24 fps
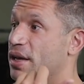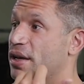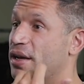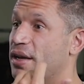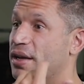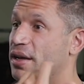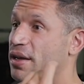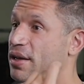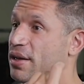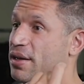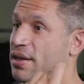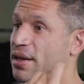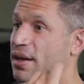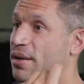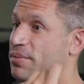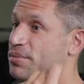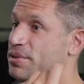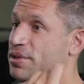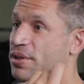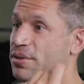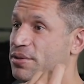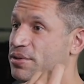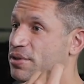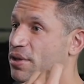Like,
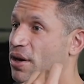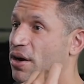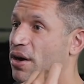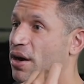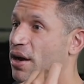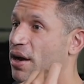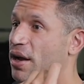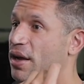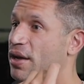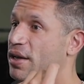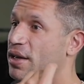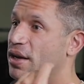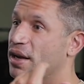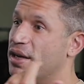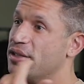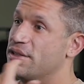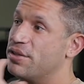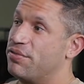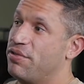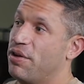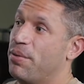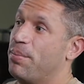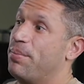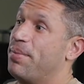I'm so sorry. And I
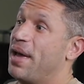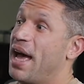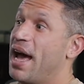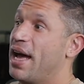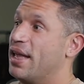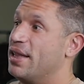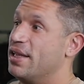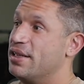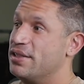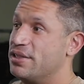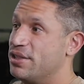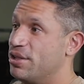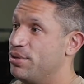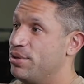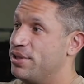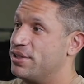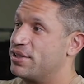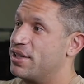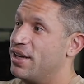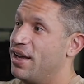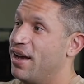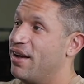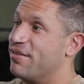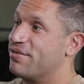just felt bad that she
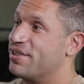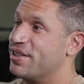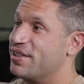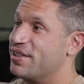was going to